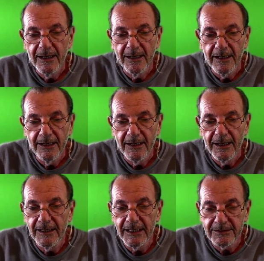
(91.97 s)
And
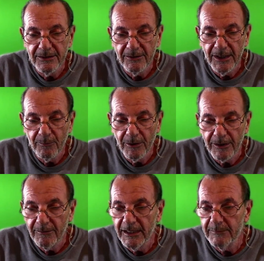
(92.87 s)
that's still not working
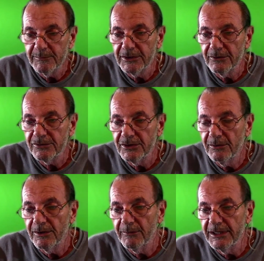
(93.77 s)
right. I'm still showing
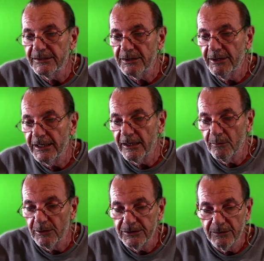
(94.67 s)
green screen. I don't know what
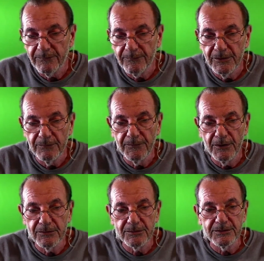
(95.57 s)
you folks are saying, but